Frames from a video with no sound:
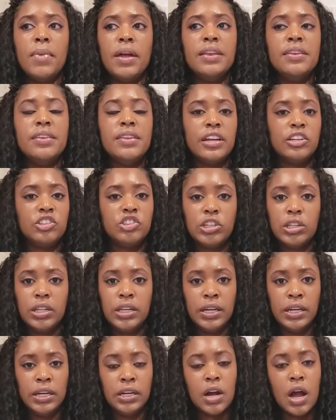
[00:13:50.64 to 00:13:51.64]

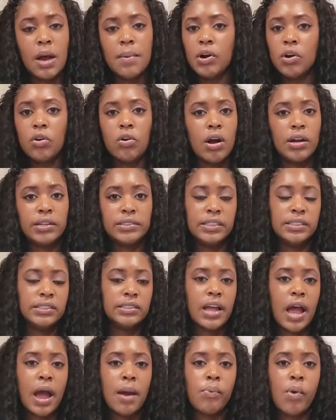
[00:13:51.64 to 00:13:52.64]
initially come across this
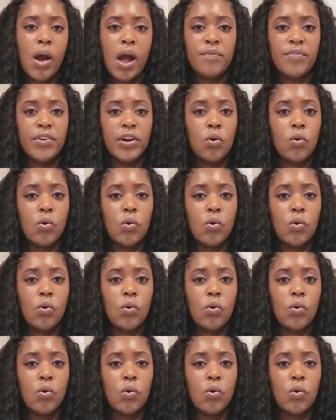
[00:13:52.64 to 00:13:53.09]
nonprofit